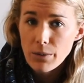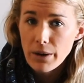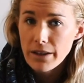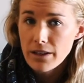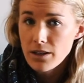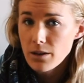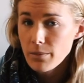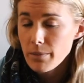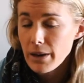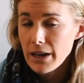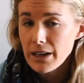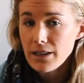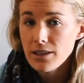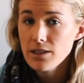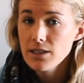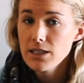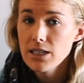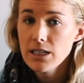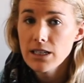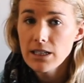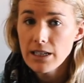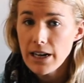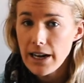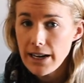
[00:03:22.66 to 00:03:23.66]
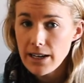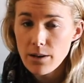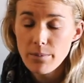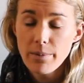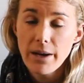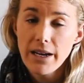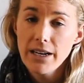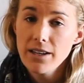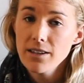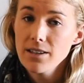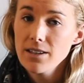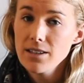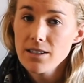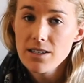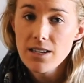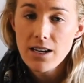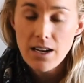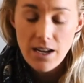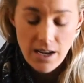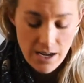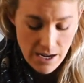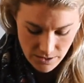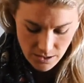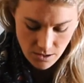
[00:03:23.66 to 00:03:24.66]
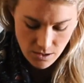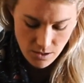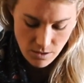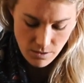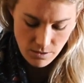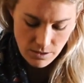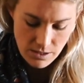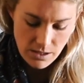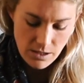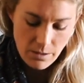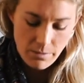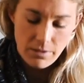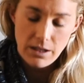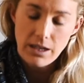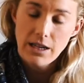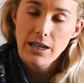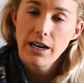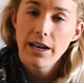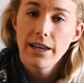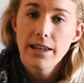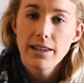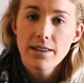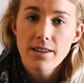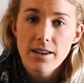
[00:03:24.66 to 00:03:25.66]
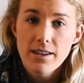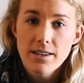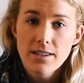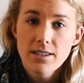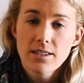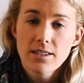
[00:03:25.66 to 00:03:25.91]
weather dependent and day dependent. So something like this